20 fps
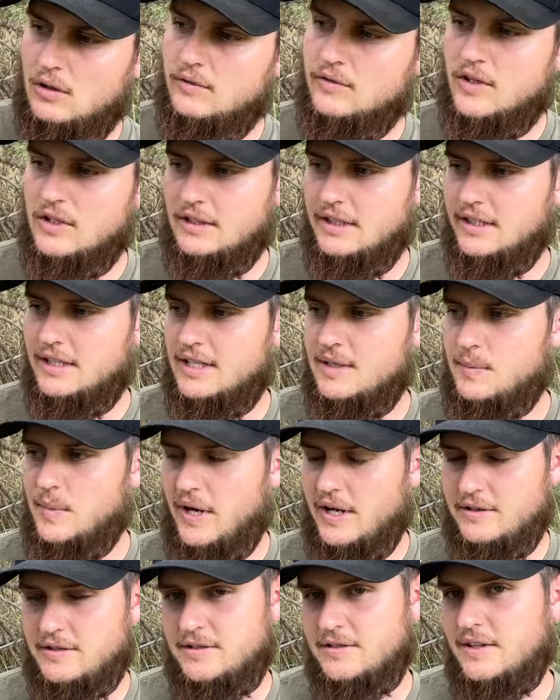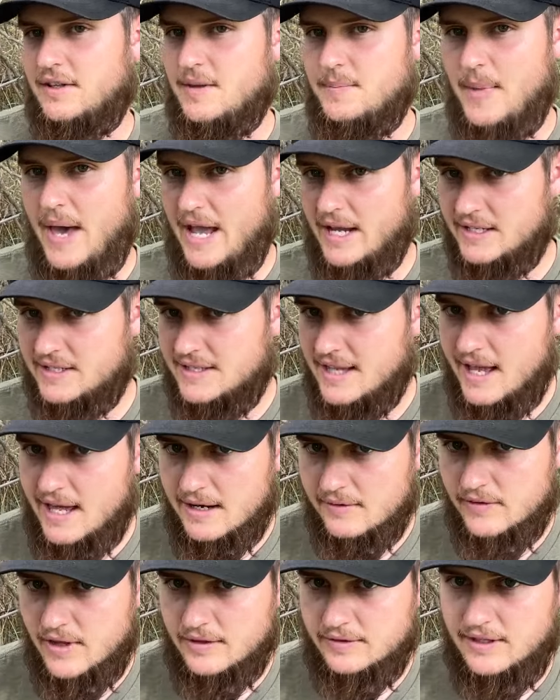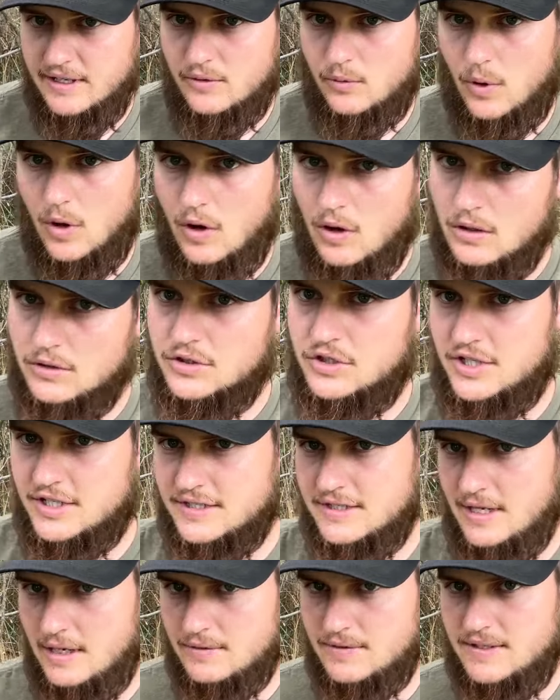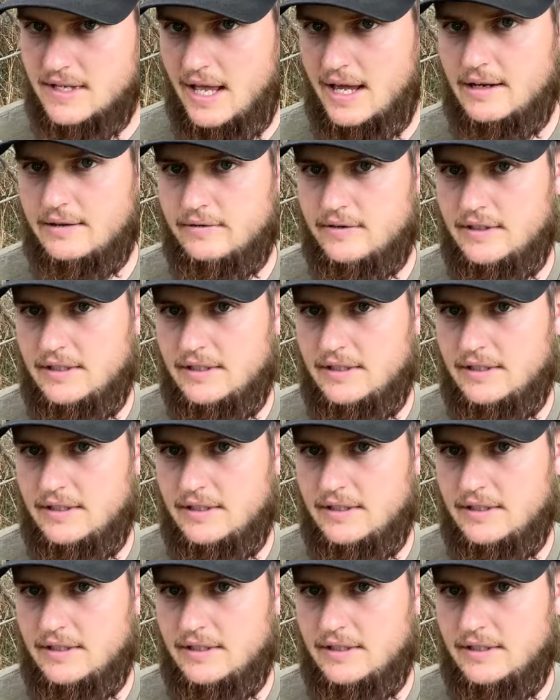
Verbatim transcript: of the licking branches on the back side of that thing were all just outside of